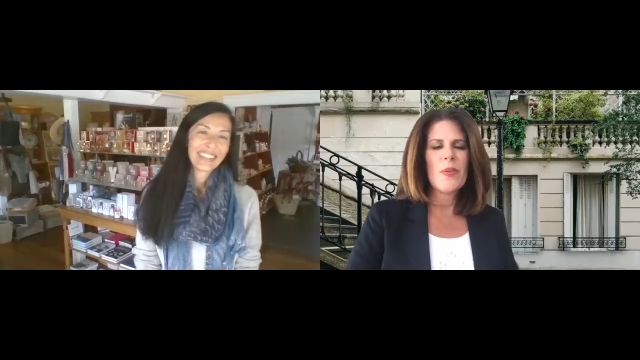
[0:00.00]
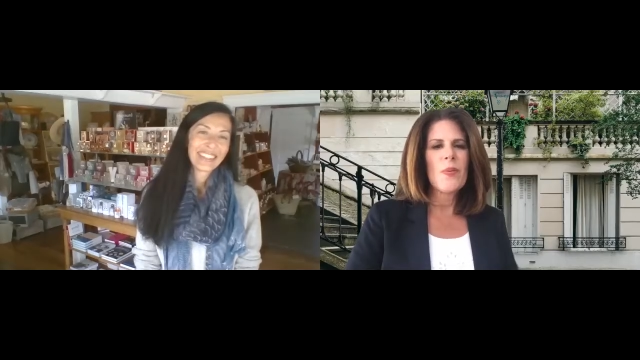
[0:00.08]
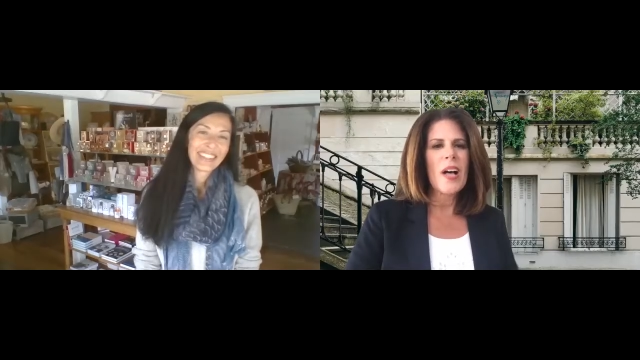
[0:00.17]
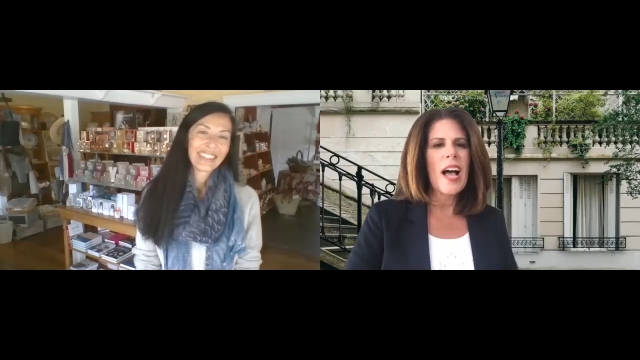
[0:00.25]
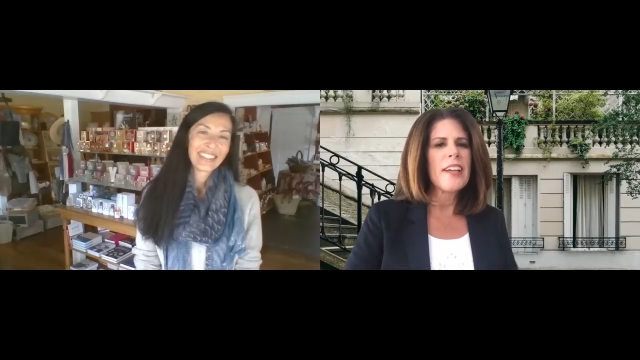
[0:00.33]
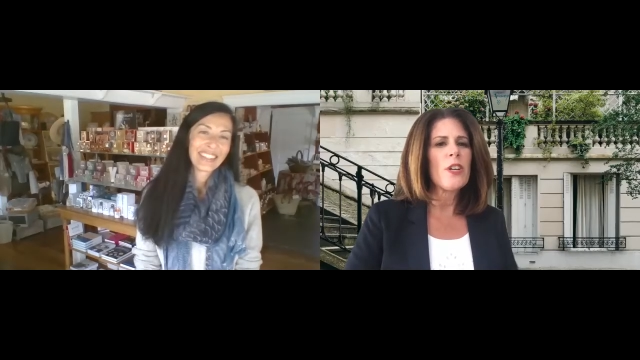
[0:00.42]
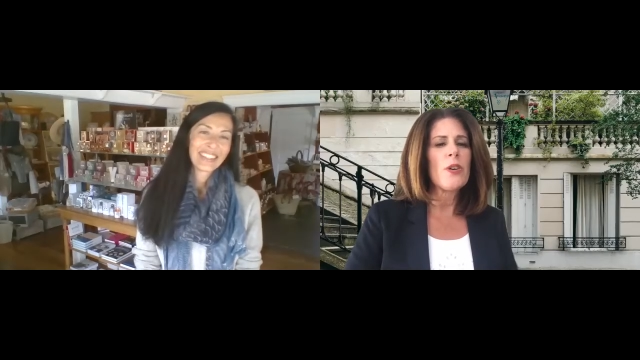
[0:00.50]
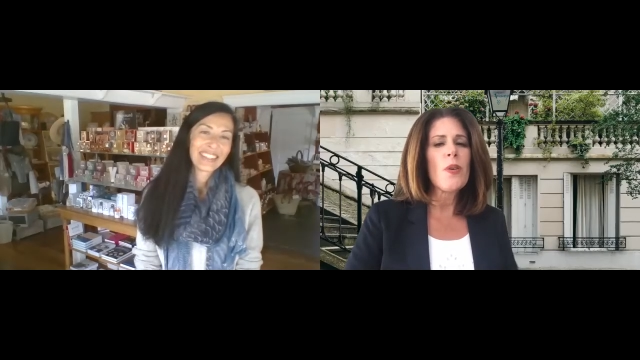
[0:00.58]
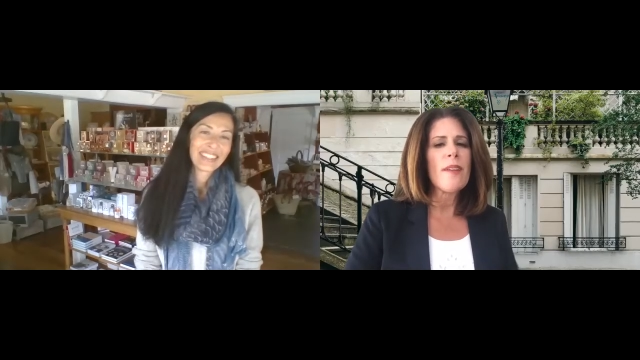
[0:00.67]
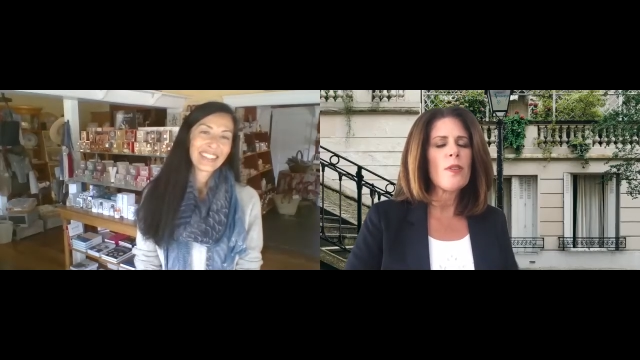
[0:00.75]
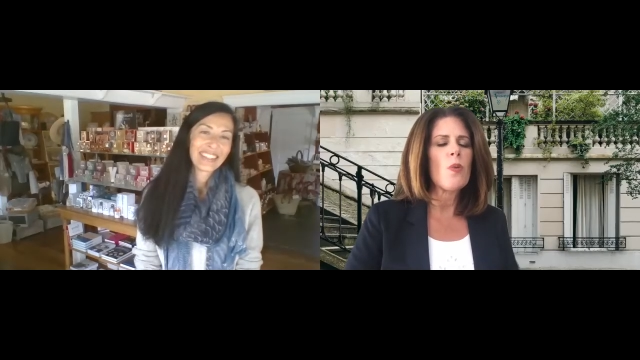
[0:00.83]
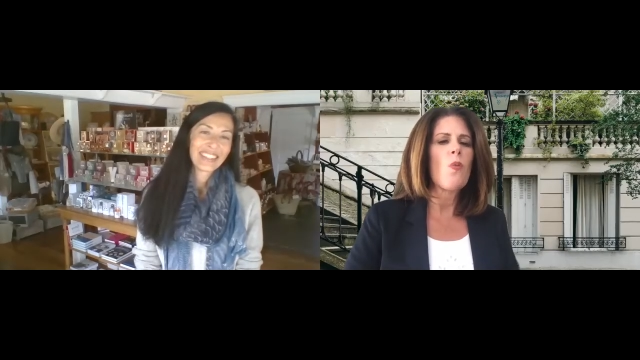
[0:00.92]
Speaker 1: Well, I know you have
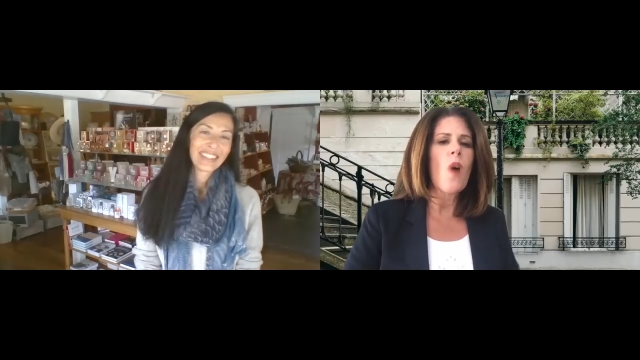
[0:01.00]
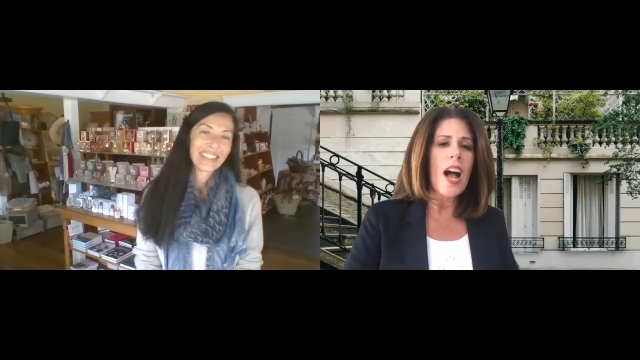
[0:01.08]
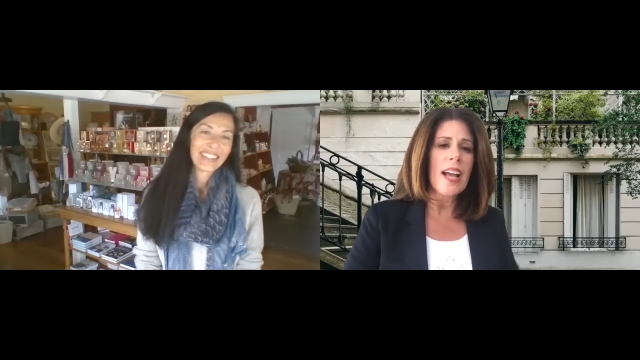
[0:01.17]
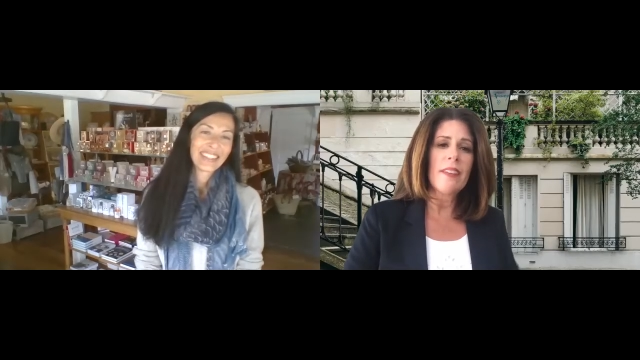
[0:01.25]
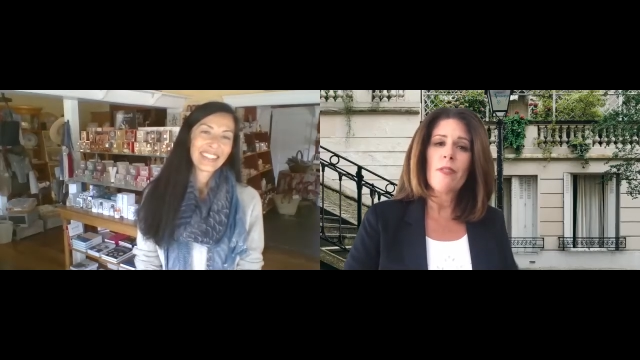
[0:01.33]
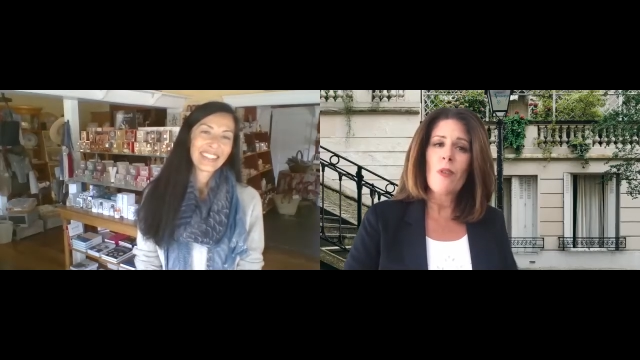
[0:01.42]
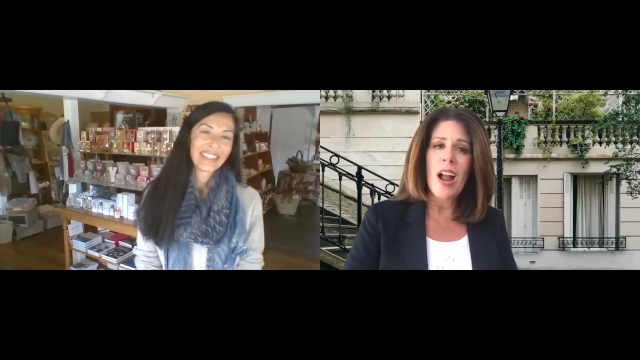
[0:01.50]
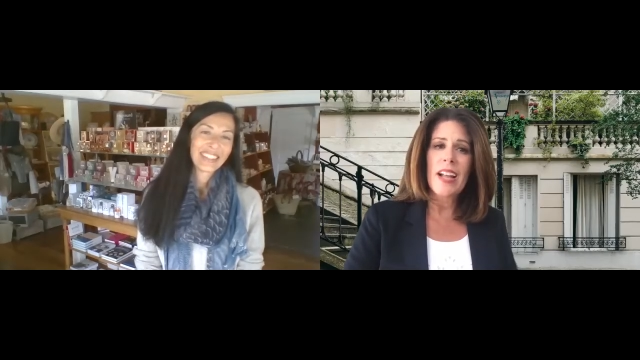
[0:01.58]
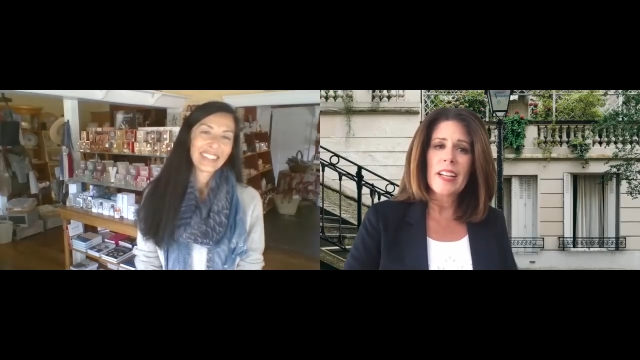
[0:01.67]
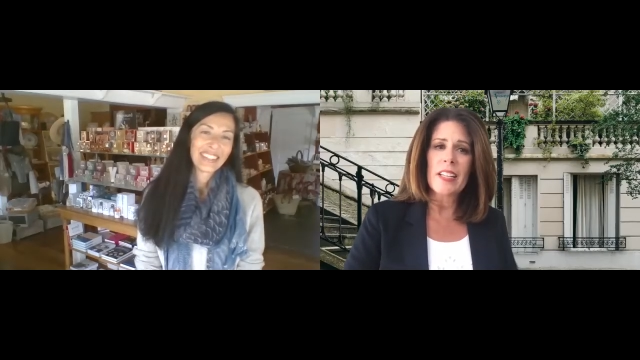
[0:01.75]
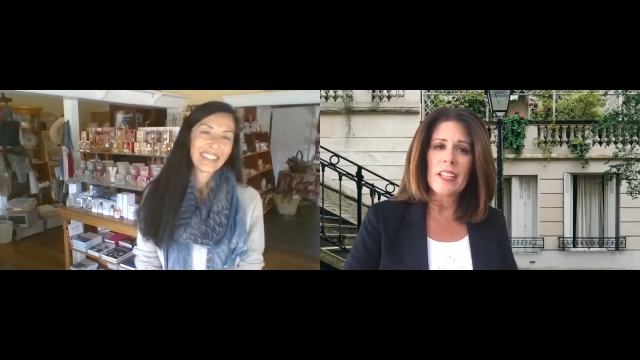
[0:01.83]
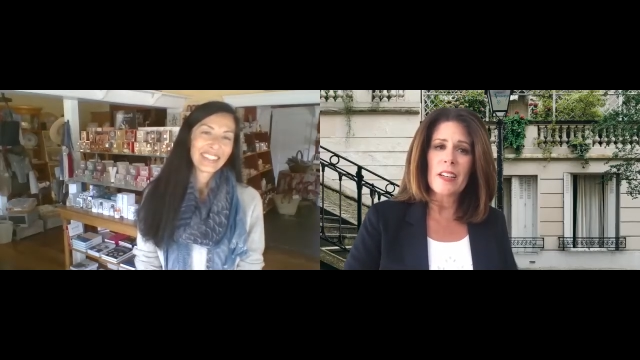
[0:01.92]
a wide
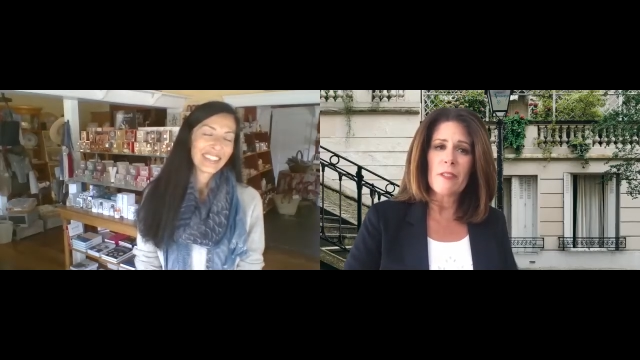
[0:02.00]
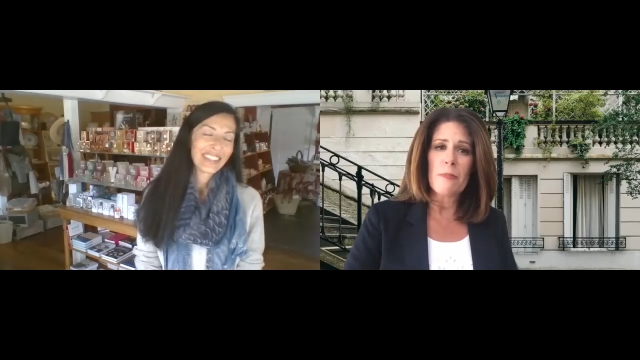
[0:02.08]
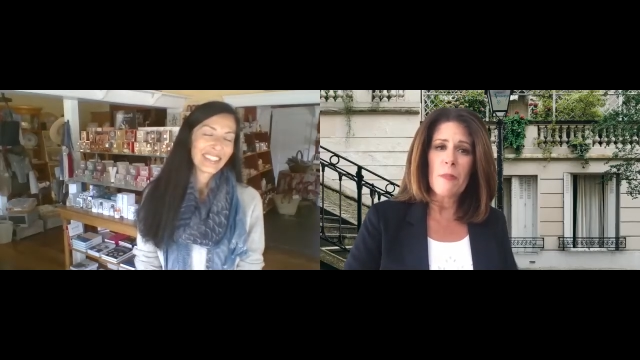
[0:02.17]
variety of